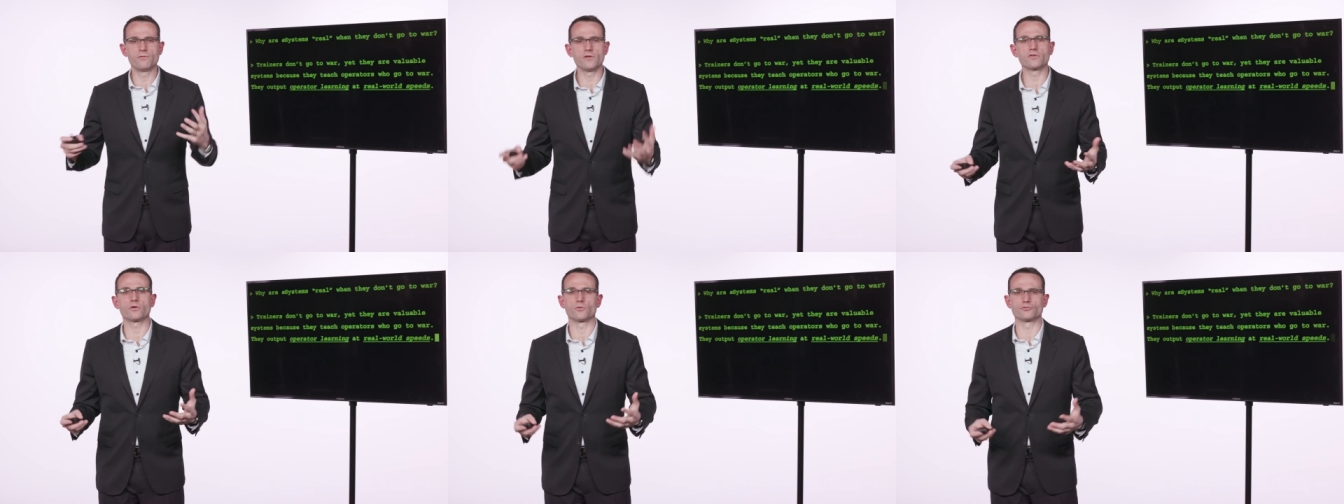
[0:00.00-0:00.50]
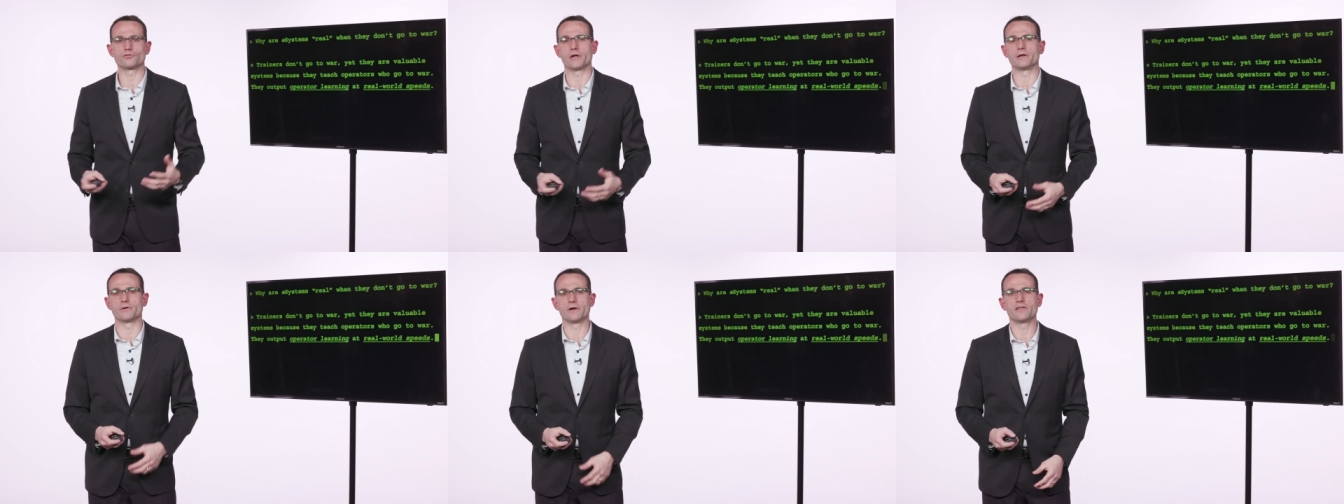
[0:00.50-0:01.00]
a physical
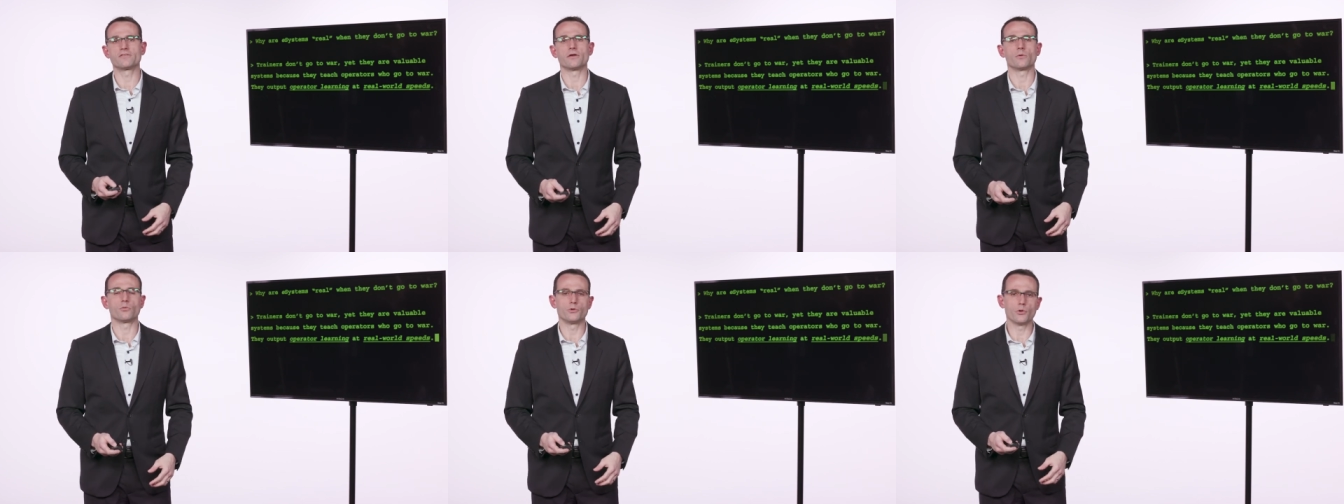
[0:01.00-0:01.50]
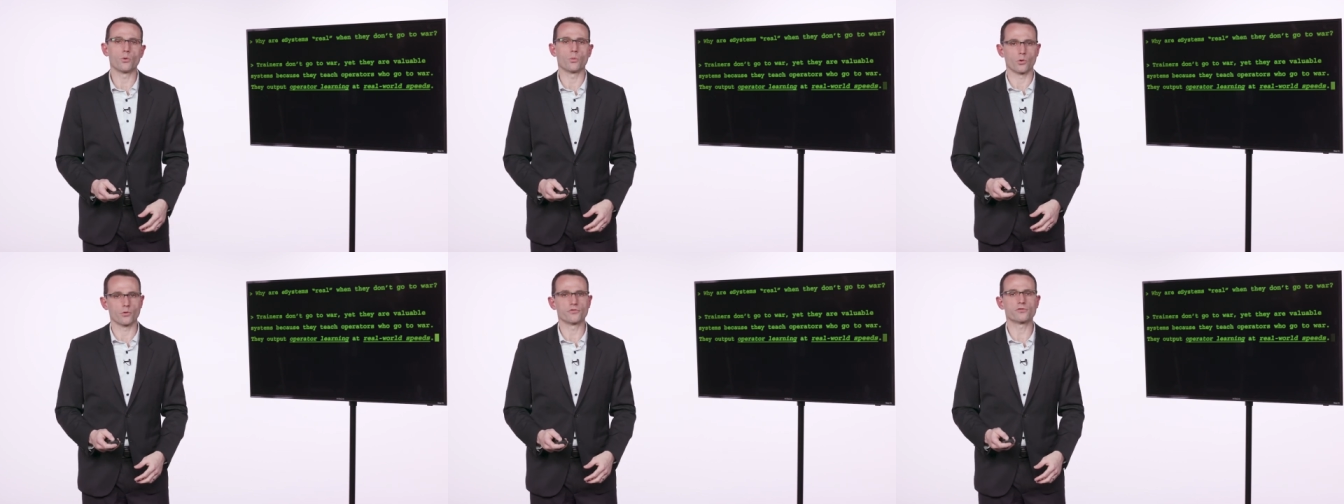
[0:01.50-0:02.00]
trainer, it's at real
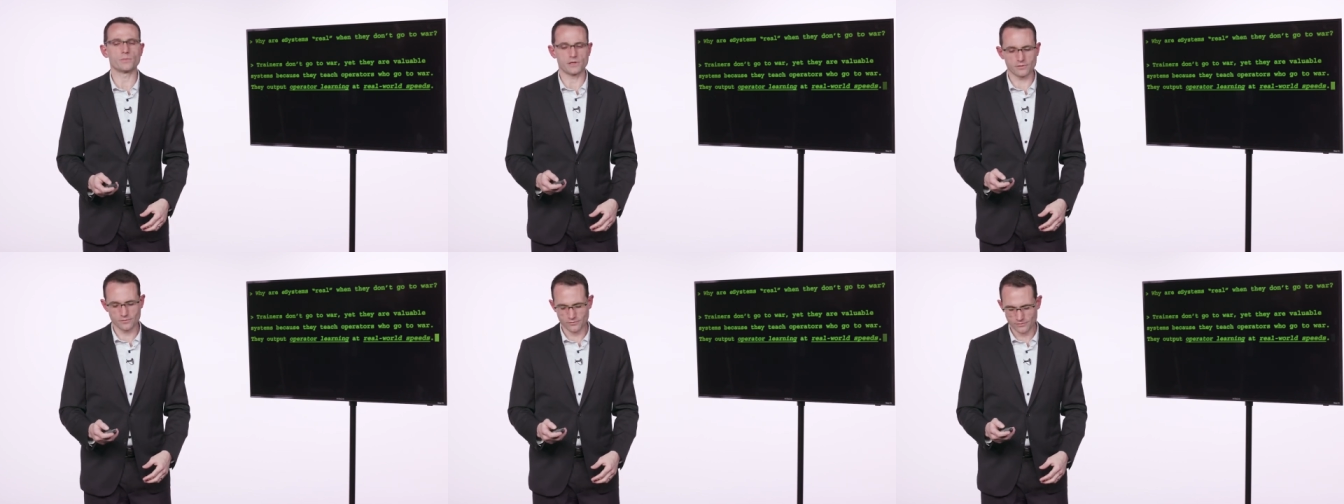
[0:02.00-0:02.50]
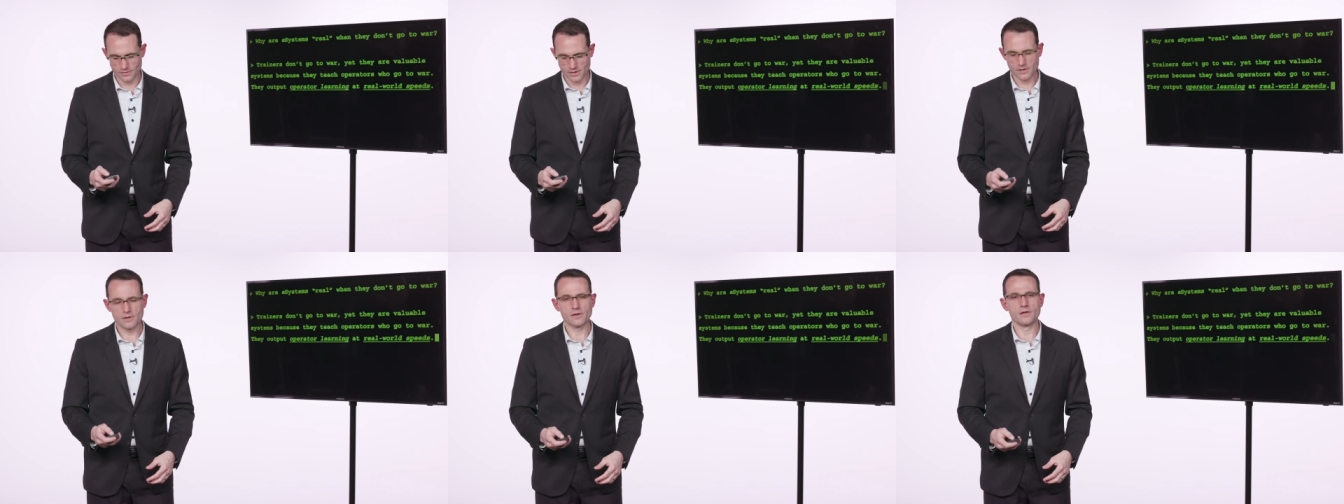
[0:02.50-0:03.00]
world speeds.
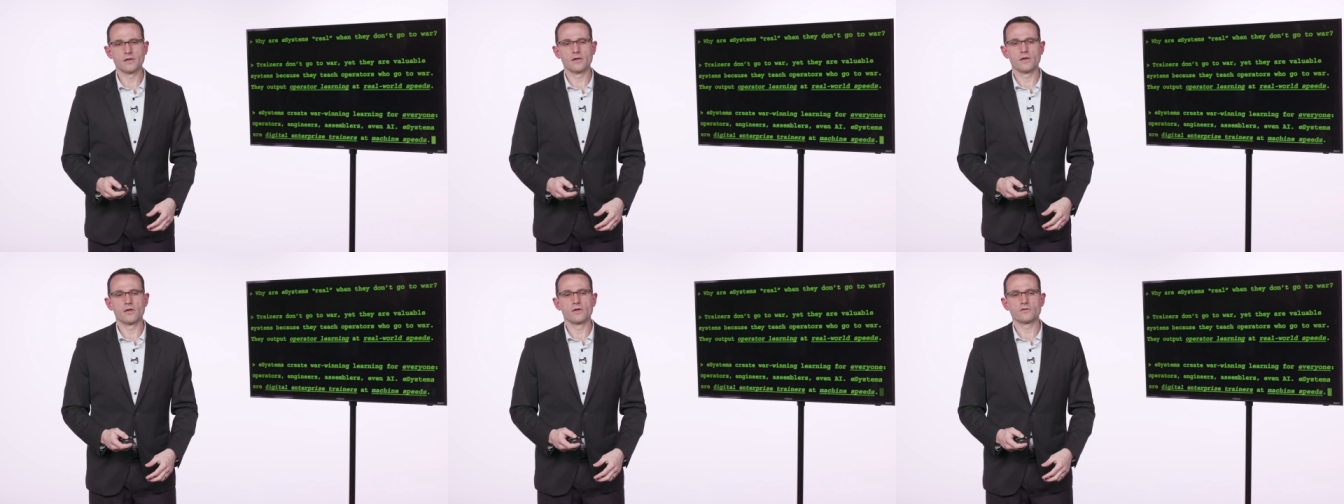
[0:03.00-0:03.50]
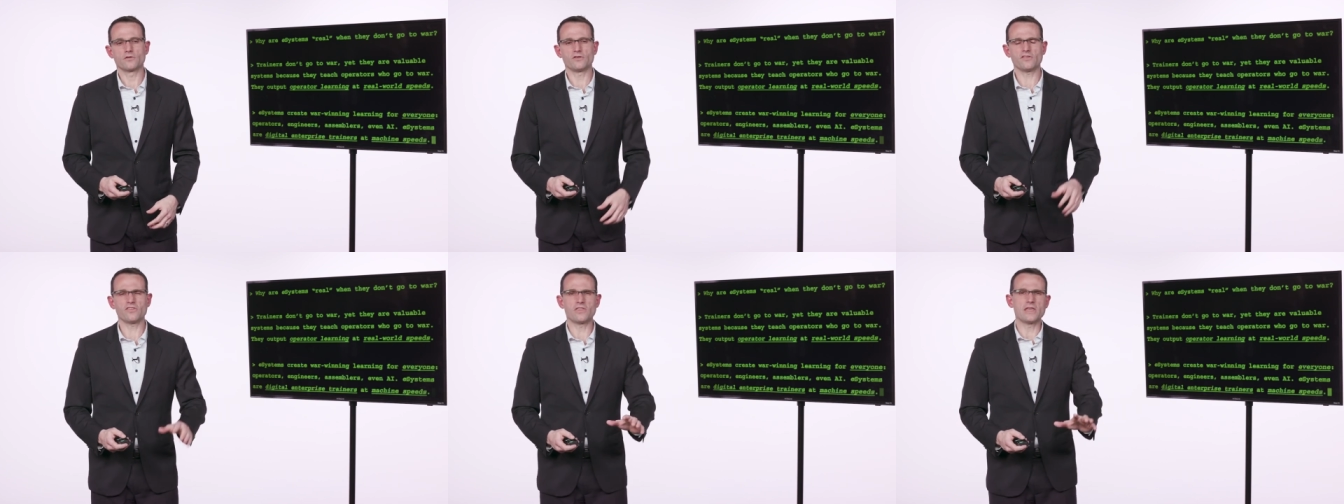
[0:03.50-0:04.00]
So
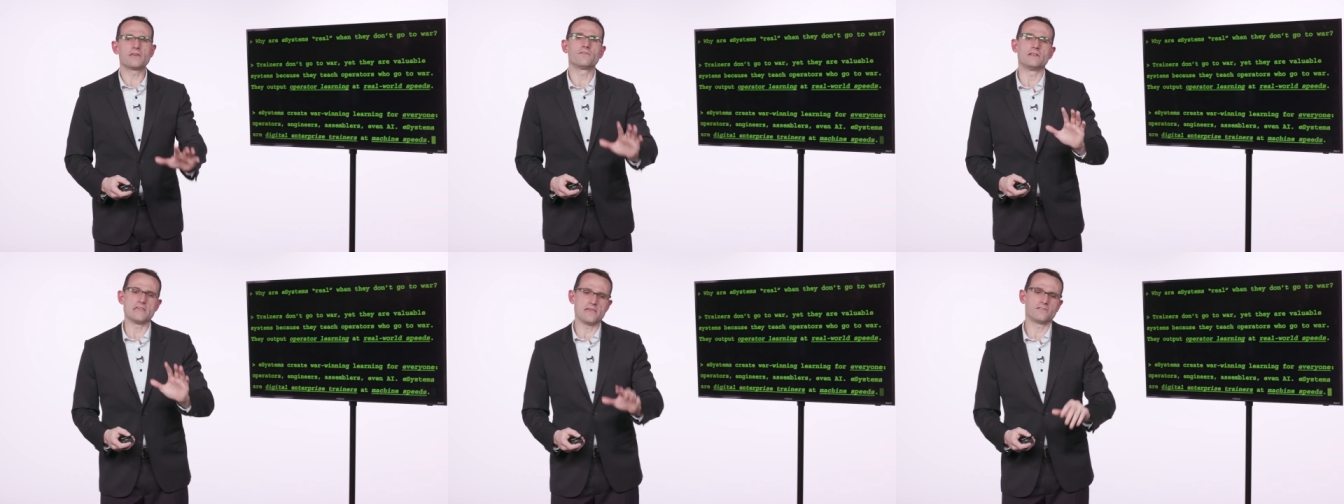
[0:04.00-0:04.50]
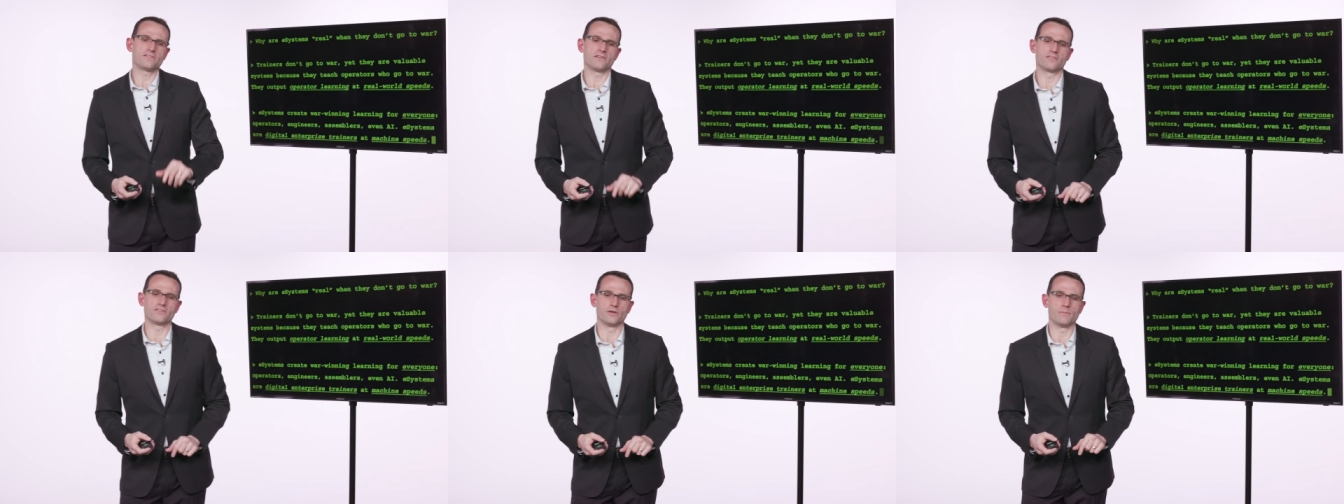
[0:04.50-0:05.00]
just think of an
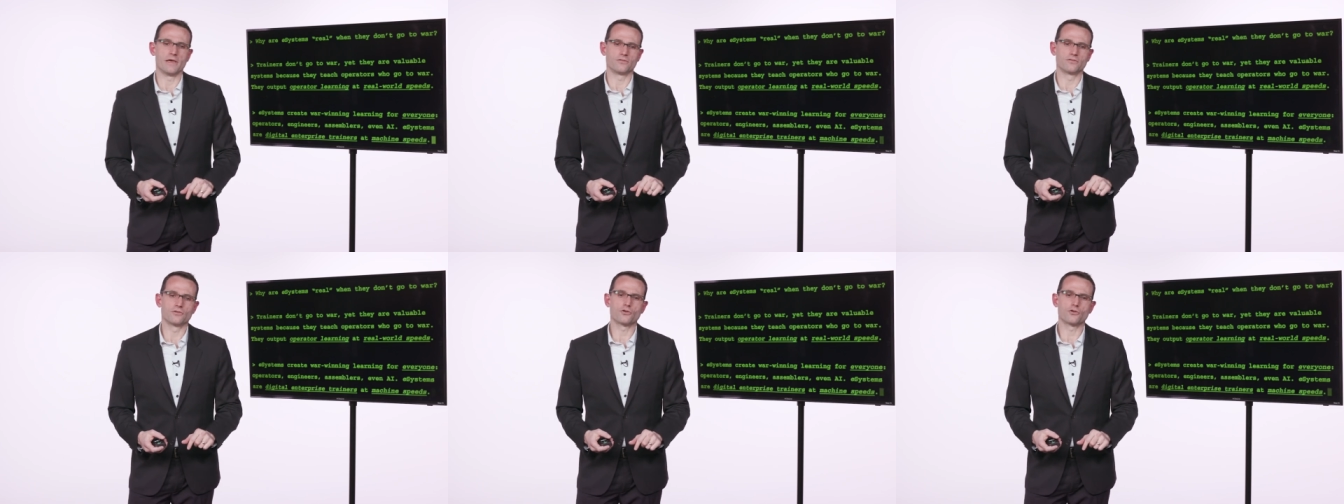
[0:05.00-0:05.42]
e-system as